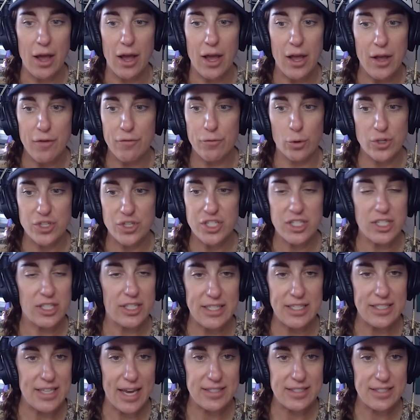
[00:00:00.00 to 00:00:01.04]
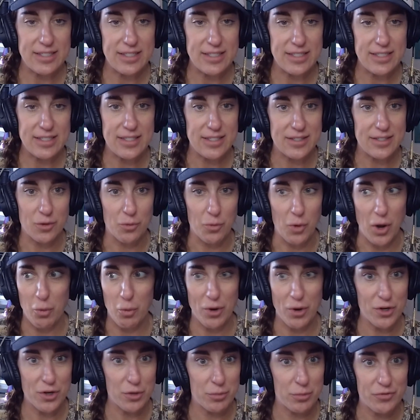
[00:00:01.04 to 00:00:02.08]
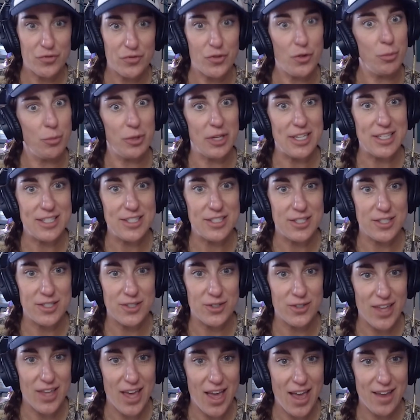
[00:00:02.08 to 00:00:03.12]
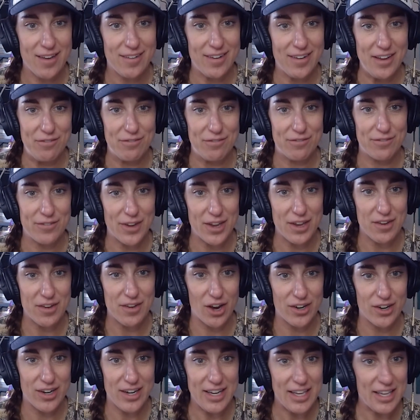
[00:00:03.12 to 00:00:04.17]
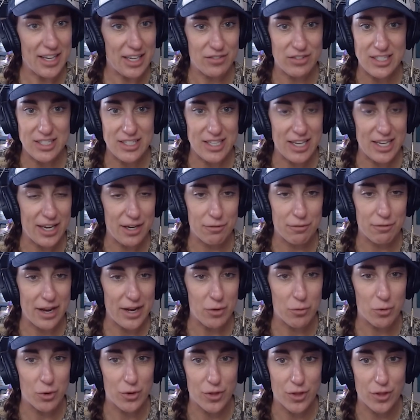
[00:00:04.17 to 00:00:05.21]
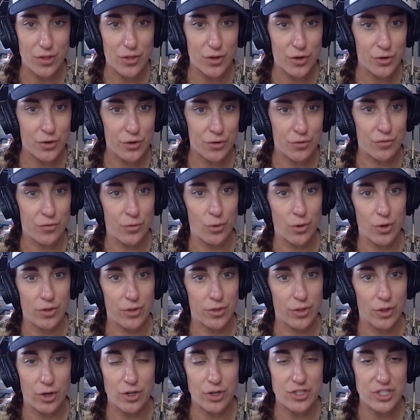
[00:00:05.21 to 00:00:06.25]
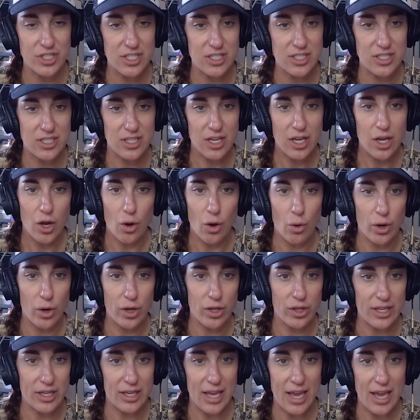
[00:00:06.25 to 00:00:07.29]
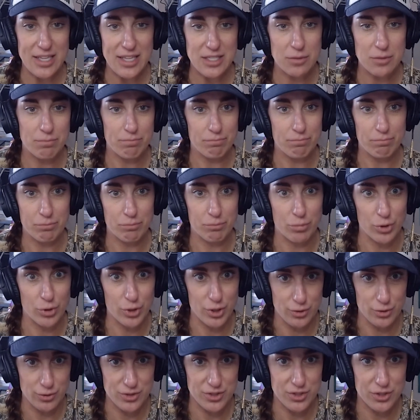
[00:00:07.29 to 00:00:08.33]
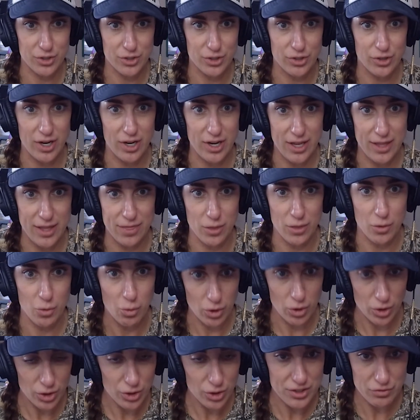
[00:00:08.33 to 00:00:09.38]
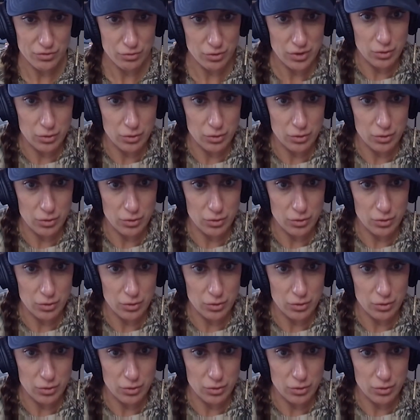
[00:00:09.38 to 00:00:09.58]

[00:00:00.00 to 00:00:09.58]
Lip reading: Fortunately, Texas is a wonderful place to do that. If on any given day, right, we're the third or fourth largest oil and gas producer in the world if we were